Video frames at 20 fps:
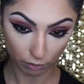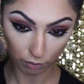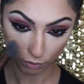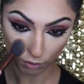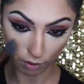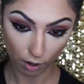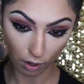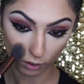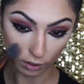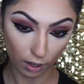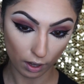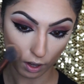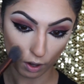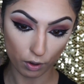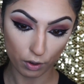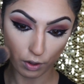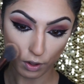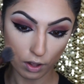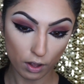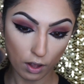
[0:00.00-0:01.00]

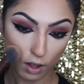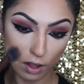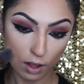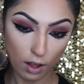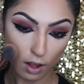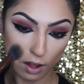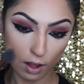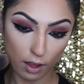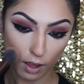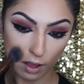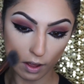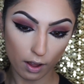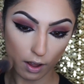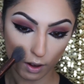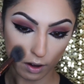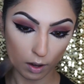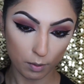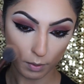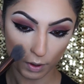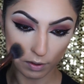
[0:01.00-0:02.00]
fallout I
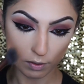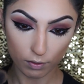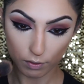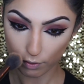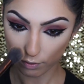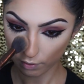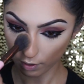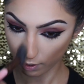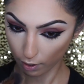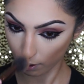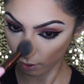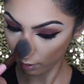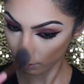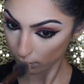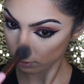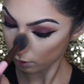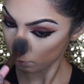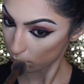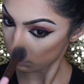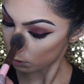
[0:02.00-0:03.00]
had on my
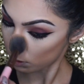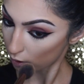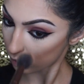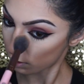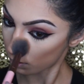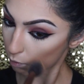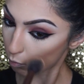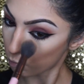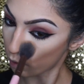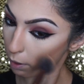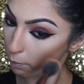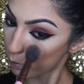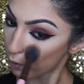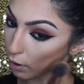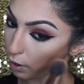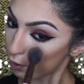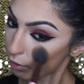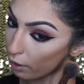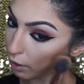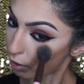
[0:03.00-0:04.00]
face, I'm just going to wipe
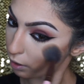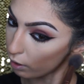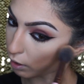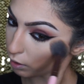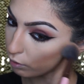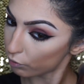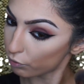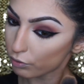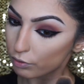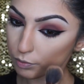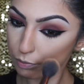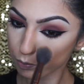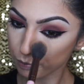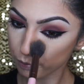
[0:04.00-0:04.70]
all that off.